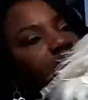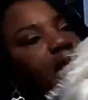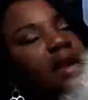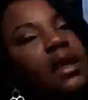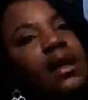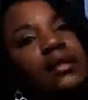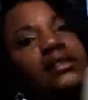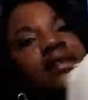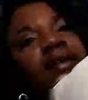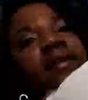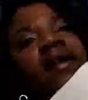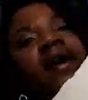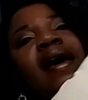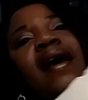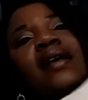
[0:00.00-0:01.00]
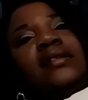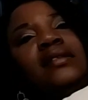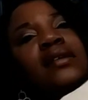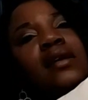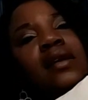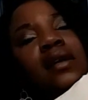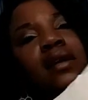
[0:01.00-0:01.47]
It also
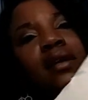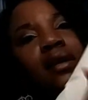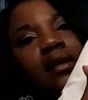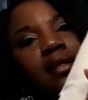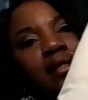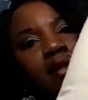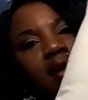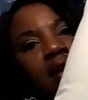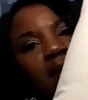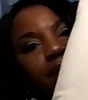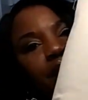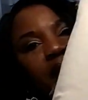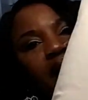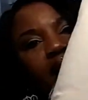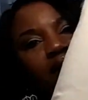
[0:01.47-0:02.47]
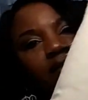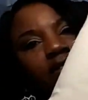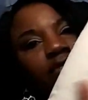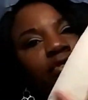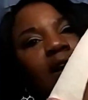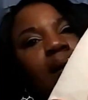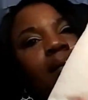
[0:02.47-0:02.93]
has the painter's
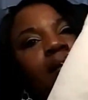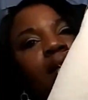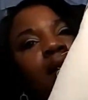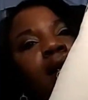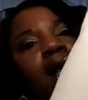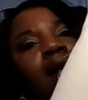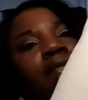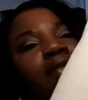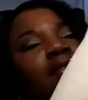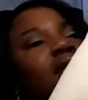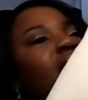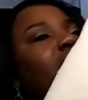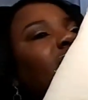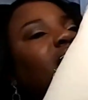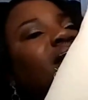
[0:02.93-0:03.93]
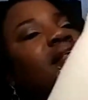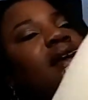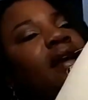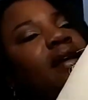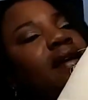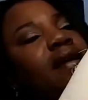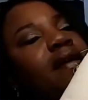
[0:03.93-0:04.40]
drop cloth, like
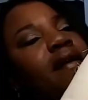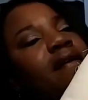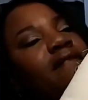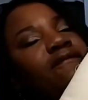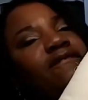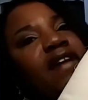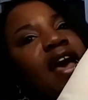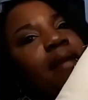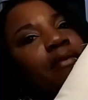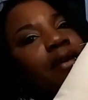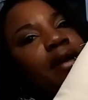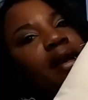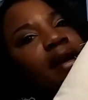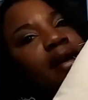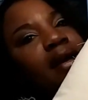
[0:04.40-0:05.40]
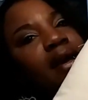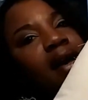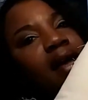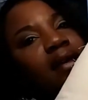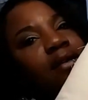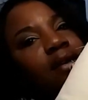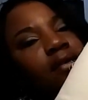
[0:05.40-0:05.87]
thick fabric and
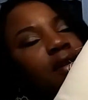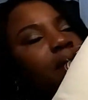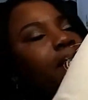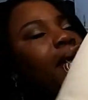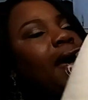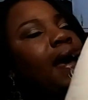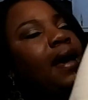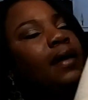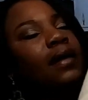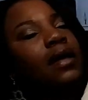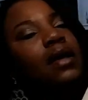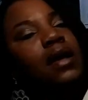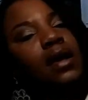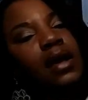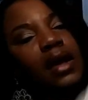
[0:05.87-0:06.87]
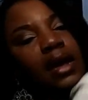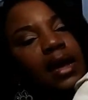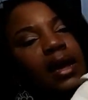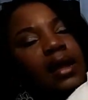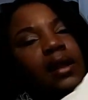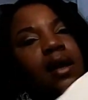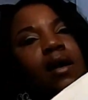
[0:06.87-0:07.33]
color on the back,
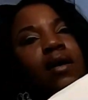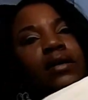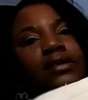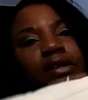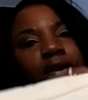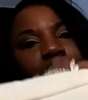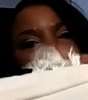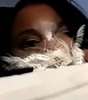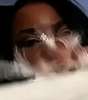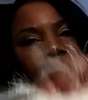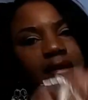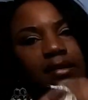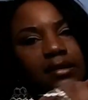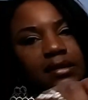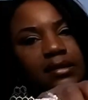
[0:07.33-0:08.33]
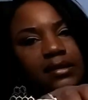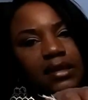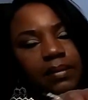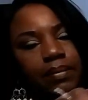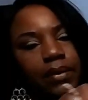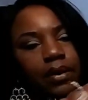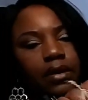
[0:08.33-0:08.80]
and it also has the
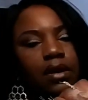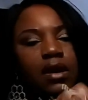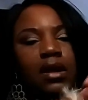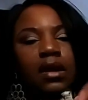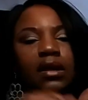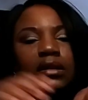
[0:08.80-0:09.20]
zipper.